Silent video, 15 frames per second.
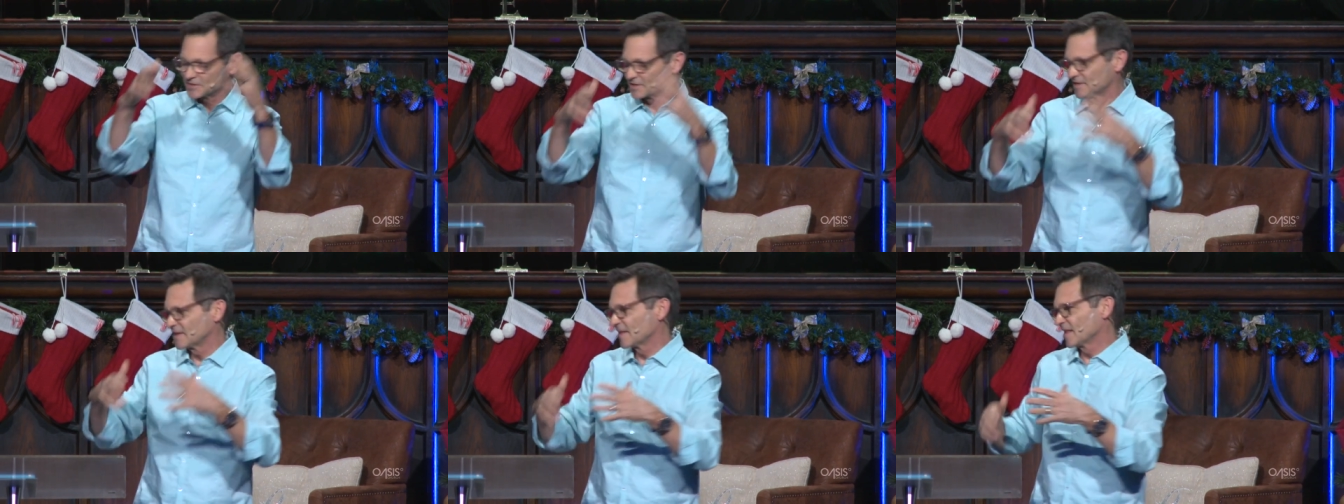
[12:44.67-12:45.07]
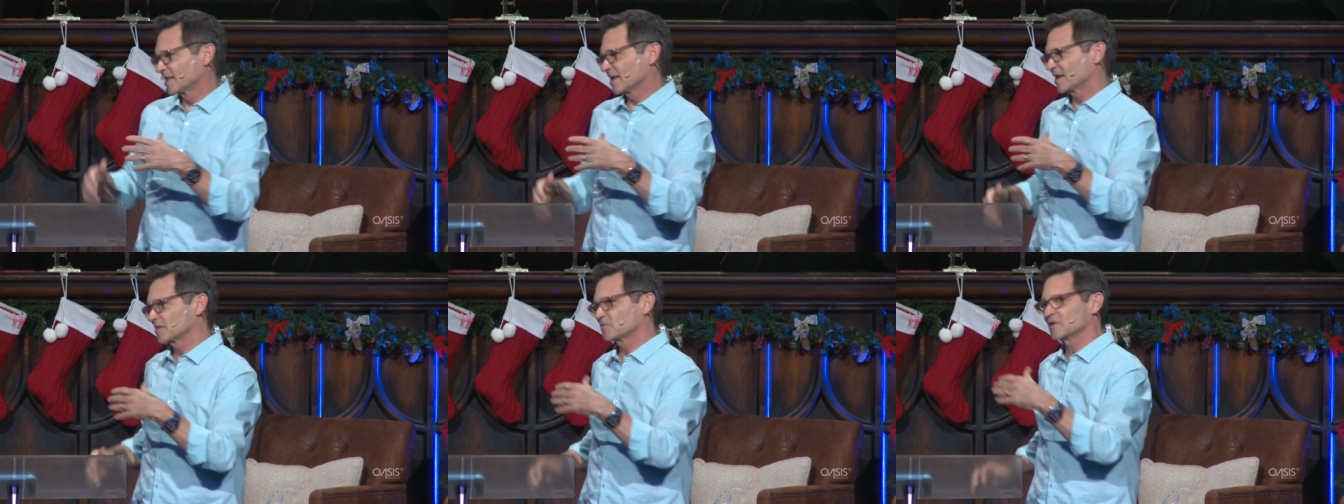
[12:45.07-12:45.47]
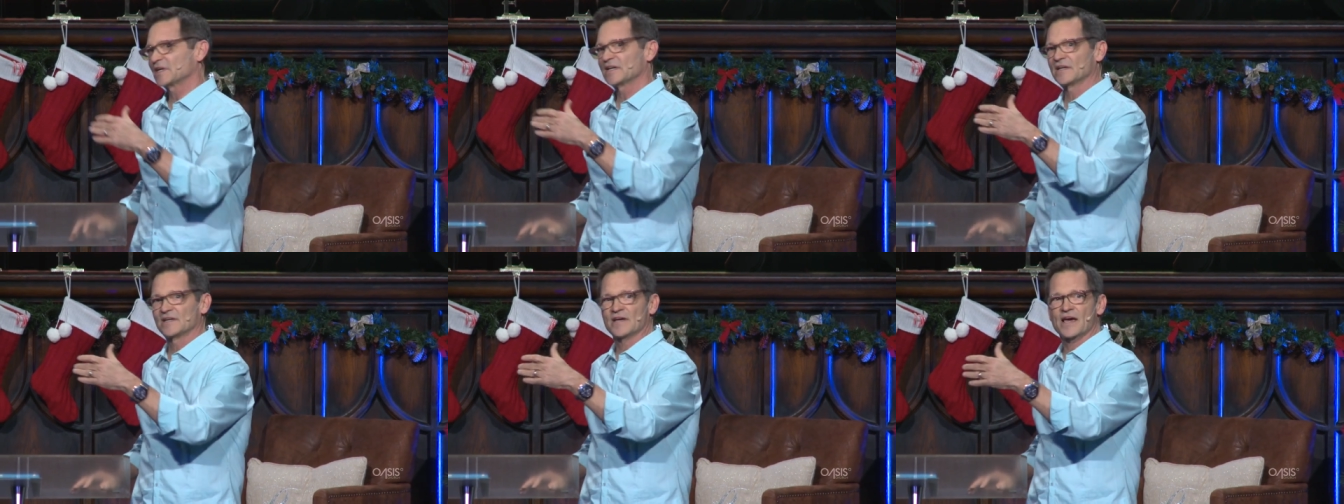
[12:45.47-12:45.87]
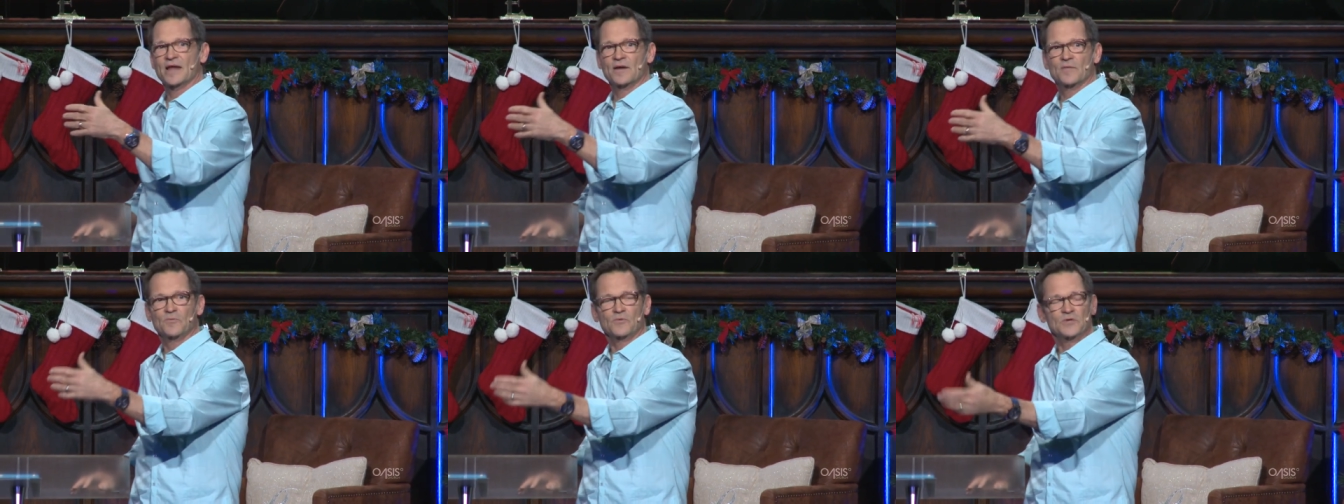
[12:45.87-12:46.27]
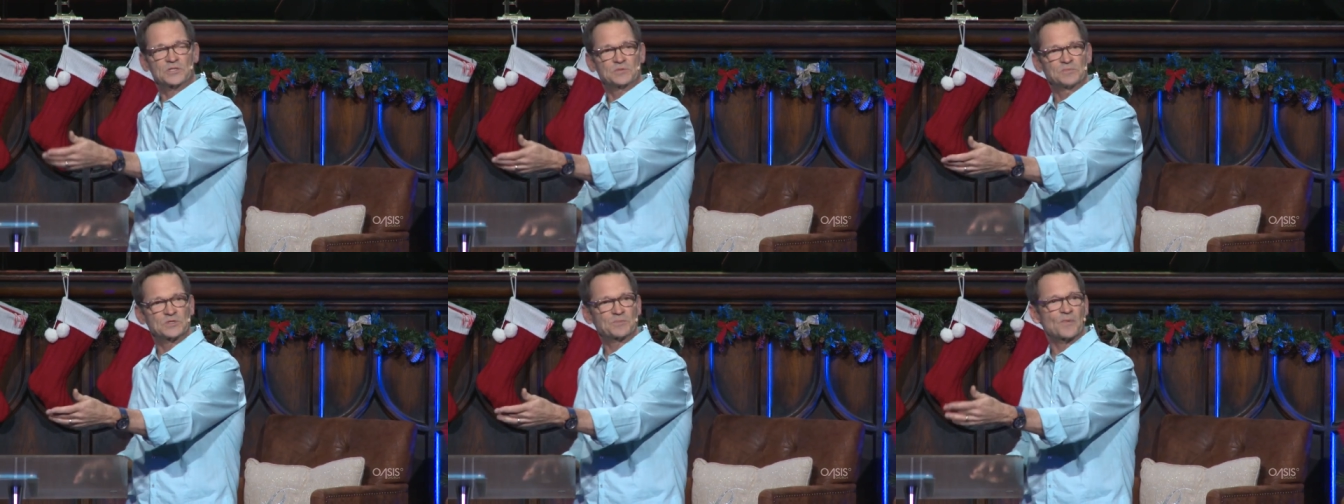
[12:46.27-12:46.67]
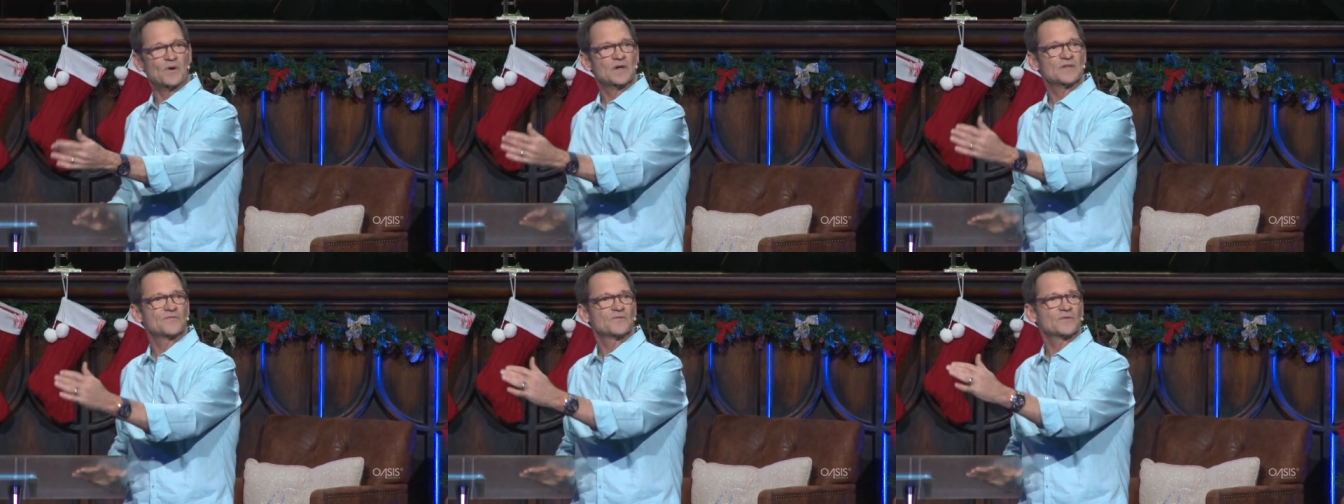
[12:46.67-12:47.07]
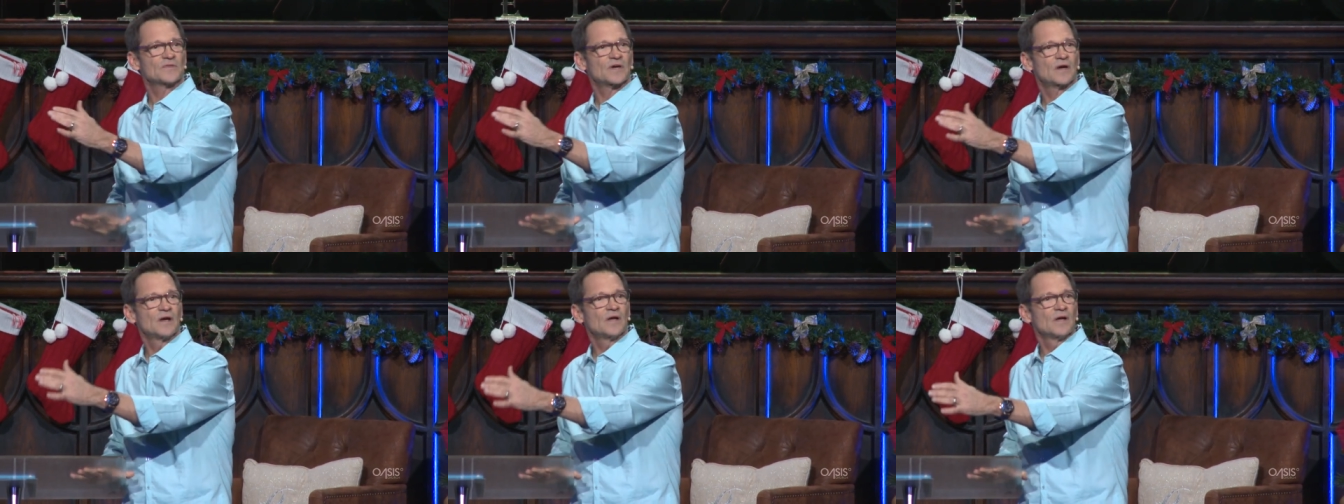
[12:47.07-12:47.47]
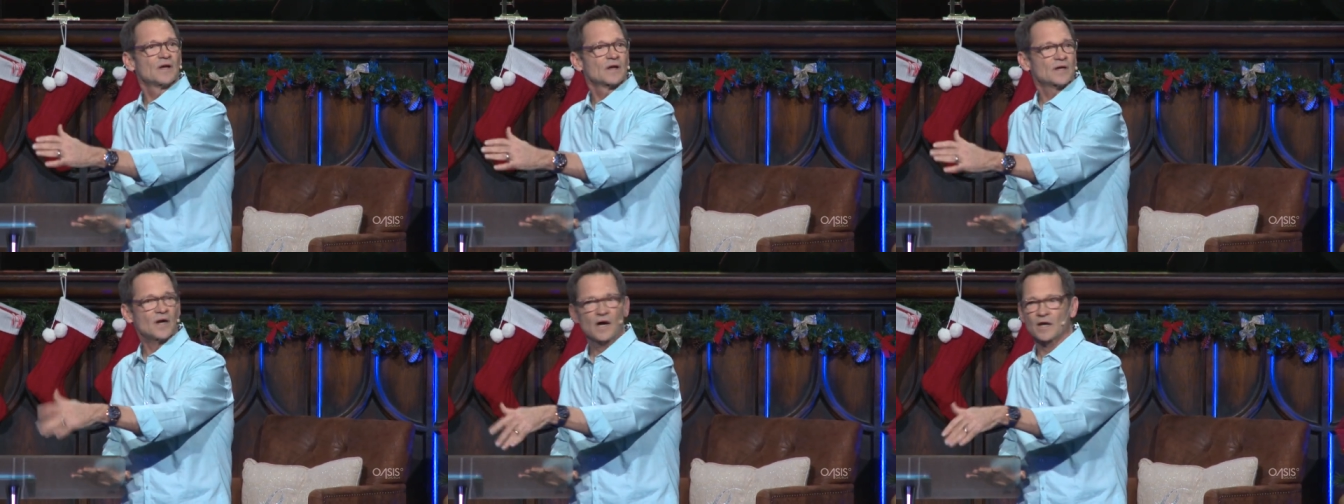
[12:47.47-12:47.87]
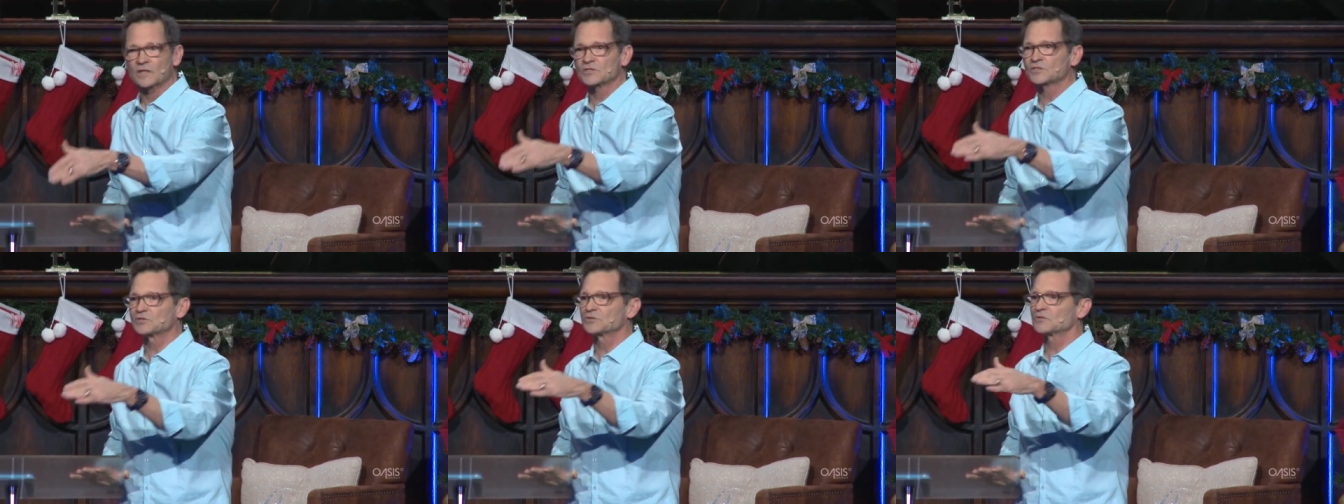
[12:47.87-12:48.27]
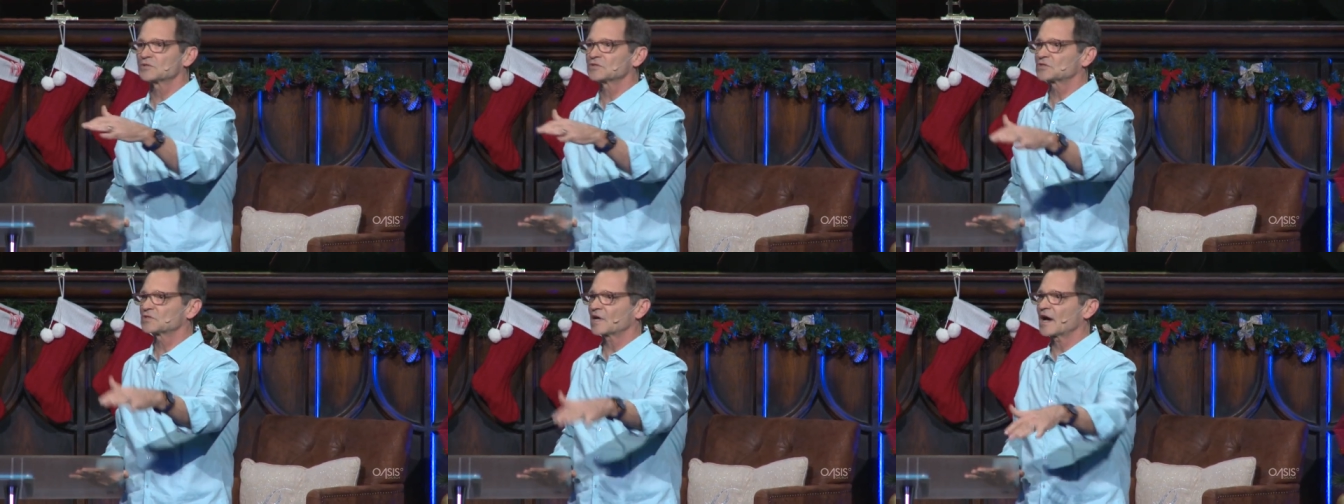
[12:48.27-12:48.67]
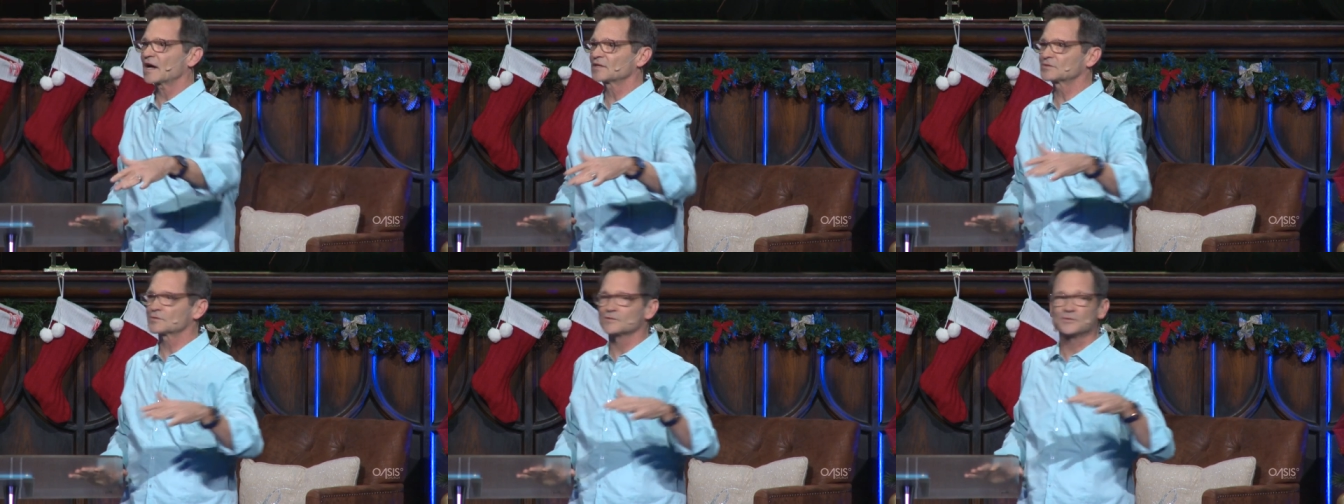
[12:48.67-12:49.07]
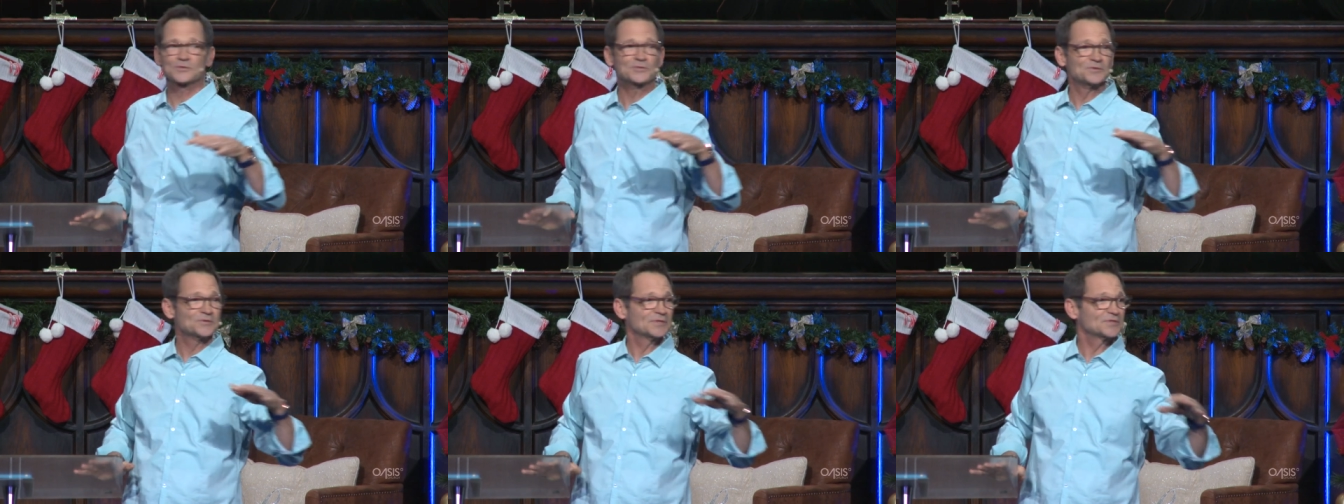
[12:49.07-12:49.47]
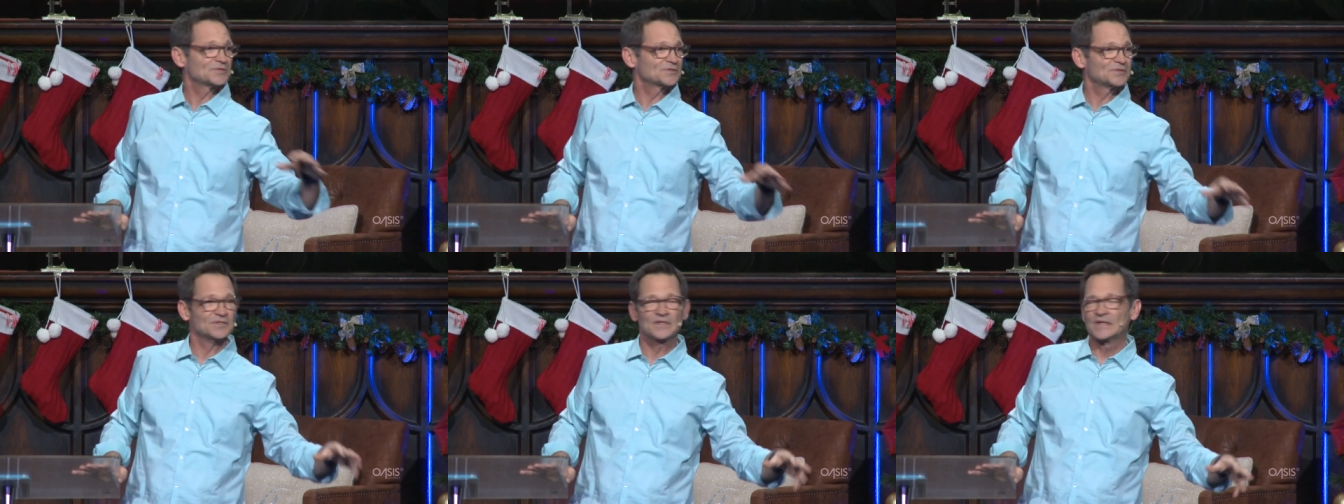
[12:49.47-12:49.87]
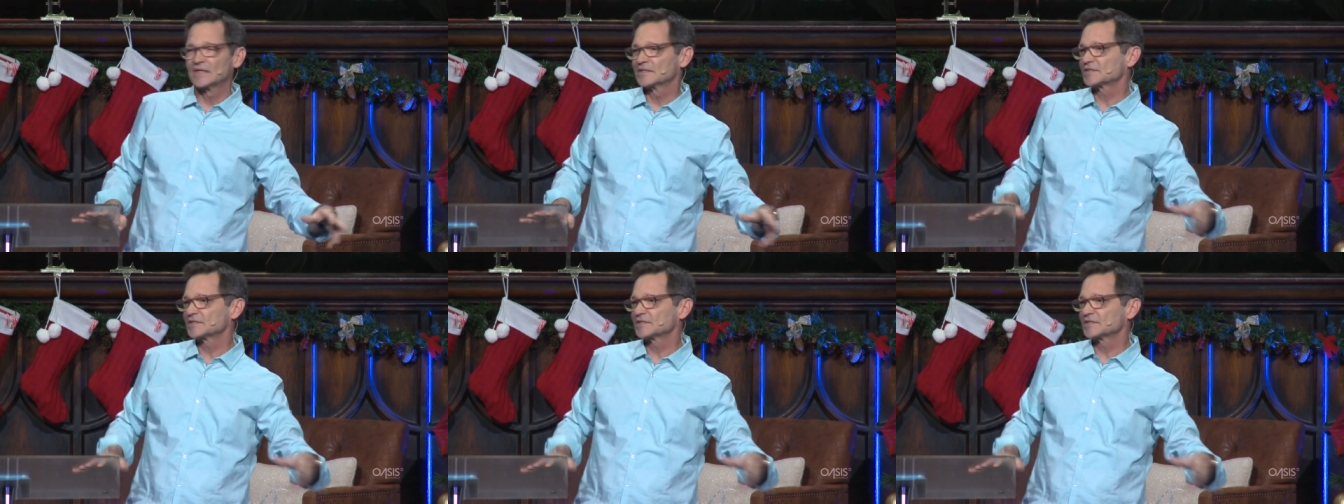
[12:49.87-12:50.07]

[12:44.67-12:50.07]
And, and we had a Christmas party for the college students, the high school students, the,